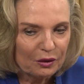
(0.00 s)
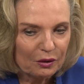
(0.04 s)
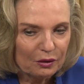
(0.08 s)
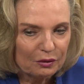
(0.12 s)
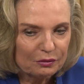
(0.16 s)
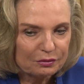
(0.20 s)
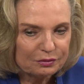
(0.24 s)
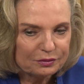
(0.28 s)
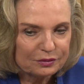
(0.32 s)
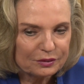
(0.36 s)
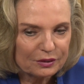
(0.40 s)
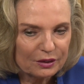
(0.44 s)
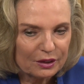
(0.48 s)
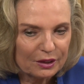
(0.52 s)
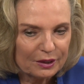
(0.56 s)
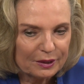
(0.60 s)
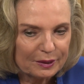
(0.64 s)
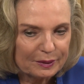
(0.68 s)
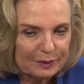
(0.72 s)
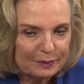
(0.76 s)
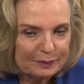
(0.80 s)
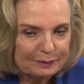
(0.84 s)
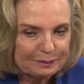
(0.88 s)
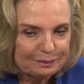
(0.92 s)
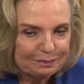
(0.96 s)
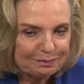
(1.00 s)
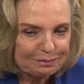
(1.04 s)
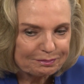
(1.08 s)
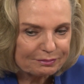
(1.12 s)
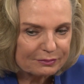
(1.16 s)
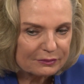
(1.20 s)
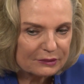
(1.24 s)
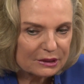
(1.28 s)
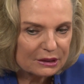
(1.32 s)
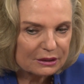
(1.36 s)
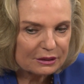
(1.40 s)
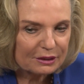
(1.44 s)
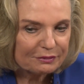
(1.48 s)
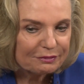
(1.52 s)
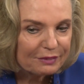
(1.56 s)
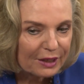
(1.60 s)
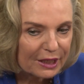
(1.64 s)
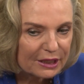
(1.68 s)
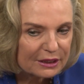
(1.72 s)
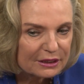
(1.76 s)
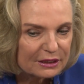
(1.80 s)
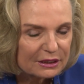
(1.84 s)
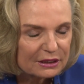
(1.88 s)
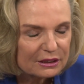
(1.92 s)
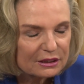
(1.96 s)
of
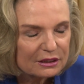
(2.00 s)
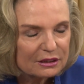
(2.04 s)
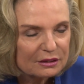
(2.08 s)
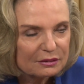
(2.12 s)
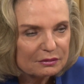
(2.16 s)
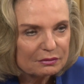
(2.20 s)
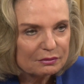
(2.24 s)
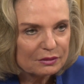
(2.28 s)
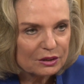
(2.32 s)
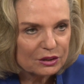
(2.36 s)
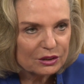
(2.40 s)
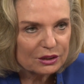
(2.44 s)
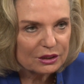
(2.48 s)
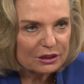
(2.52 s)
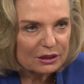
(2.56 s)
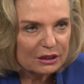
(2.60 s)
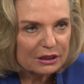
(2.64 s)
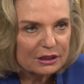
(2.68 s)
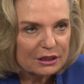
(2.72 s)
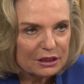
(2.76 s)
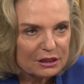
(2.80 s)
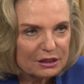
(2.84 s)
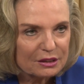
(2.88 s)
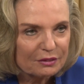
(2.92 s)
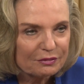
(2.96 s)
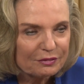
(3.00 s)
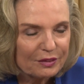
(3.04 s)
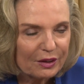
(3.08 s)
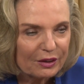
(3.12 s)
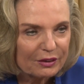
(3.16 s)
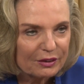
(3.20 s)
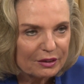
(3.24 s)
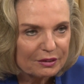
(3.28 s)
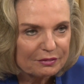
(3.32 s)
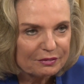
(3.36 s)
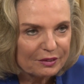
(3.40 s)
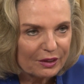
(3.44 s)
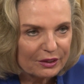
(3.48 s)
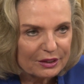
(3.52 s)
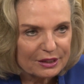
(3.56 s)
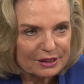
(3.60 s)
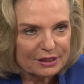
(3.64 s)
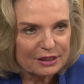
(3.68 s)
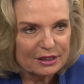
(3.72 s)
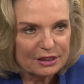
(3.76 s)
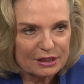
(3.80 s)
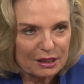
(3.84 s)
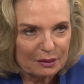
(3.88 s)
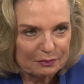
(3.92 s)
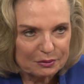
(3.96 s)
defense, which it is a very, very
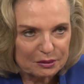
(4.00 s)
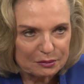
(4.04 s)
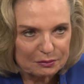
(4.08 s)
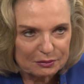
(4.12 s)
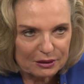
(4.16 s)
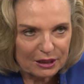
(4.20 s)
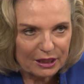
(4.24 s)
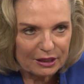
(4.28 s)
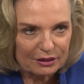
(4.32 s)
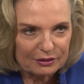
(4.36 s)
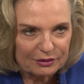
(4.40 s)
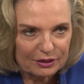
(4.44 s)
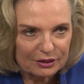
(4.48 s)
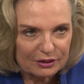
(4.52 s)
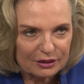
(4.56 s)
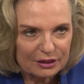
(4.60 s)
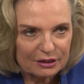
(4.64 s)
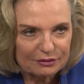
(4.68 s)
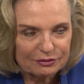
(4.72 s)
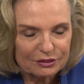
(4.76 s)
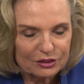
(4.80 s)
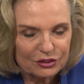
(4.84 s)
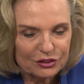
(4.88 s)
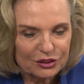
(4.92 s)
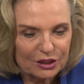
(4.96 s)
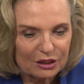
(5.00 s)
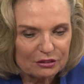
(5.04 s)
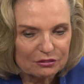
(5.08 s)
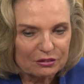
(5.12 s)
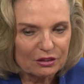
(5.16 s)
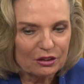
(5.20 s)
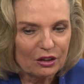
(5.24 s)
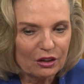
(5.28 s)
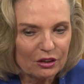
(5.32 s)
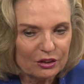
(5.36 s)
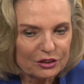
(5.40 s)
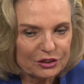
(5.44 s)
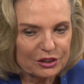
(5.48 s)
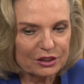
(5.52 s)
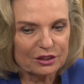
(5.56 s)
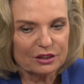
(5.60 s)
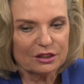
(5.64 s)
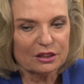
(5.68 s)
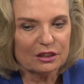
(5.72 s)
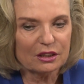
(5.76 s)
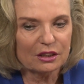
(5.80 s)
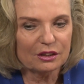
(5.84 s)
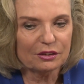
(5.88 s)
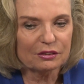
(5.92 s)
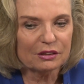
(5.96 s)
susceptible area. Even General
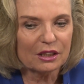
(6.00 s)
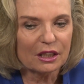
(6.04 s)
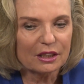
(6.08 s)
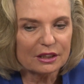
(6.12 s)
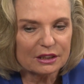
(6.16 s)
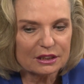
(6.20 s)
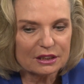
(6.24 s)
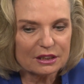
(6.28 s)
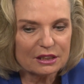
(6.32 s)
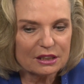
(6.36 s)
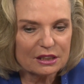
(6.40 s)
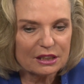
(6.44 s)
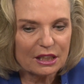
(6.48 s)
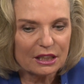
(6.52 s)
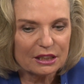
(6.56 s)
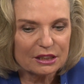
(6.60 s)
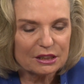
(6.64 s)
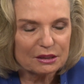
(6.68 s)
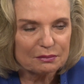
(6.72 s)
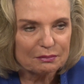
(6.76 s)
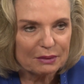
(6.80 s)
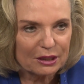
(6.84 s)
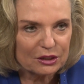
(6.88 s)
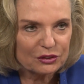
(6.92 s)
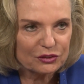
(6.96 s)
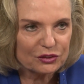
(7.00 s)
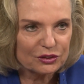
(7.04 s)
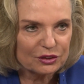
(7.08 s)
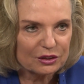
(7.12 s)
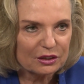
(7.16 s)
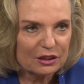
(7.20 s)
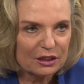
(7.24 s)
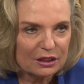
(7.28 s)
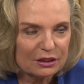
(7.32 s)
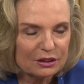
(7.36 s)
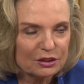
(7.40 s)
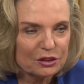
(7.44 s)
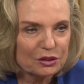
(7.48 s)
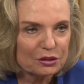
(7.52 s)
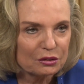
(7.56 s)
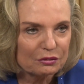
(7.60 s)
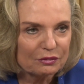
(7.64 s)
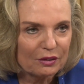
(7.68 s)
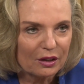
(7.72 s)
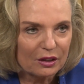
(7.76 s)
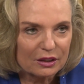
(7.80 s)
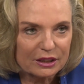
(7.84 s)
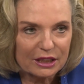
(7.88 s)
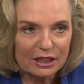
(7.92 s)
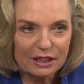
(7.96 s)
Hodges in the United States mentioned that the
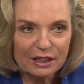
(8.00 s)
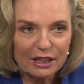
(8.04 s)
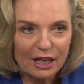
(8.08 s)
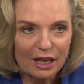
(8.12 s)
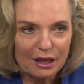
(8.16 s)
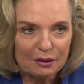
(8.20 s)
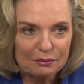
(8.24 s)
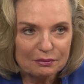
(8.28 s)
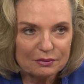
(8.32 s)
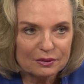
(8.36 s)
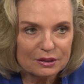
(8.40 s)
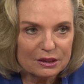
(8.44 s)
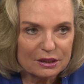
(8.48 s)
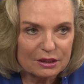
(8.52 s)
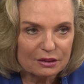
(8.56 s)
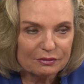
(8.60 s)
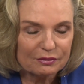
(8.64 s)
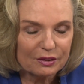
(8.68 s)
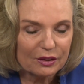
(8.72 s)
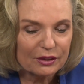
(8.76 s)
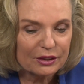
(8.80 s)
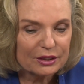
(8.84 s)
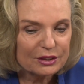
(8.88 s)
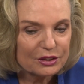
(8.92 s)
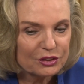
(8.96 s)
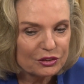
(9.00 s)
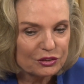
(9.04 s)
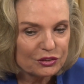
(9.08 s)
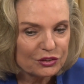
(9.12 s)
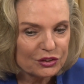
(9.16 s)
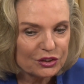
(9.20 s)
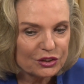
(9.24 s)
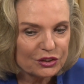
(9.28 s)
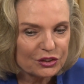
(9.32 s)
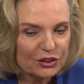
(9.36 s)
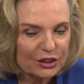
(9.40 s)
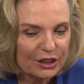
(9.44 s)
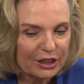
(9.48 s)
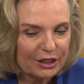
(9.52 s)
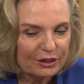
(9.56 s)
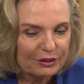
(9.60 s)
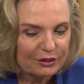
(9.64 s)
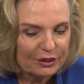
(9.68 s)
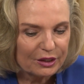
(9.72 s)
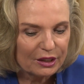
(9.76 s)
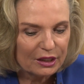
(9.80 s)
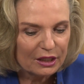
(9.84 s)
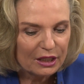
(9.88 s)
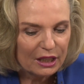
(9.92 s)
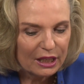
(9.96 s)
Suwałki Gap is a very strategic
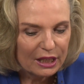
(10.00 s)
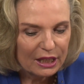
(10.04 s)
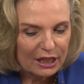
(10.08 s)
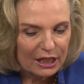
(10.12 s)
area.